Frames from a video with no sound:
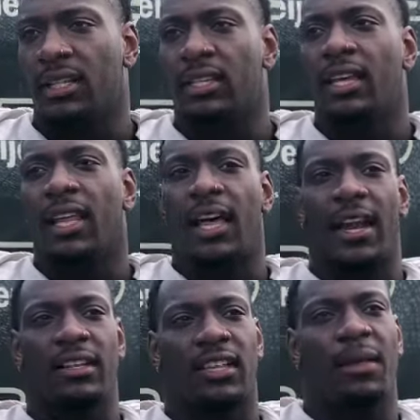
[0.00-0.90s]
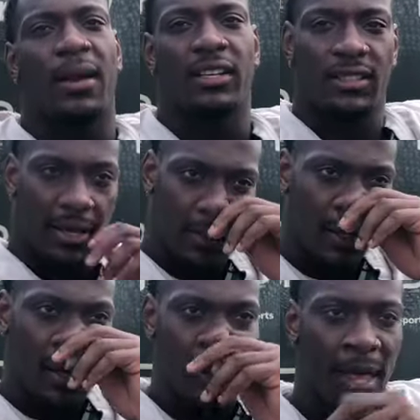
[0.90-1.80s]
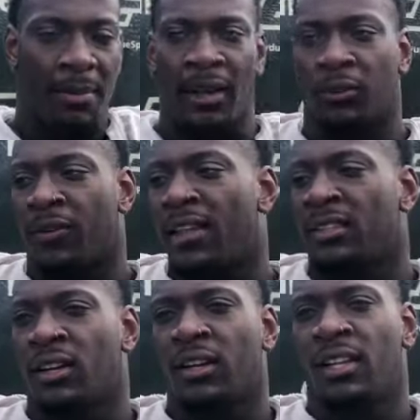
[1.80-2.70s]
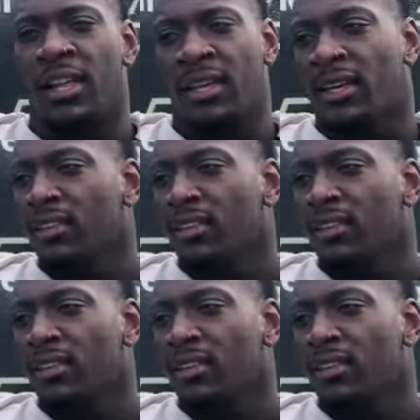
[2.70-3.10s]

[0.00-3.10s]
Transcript: D-line and outside linebackers and linebackers are finally starting to click,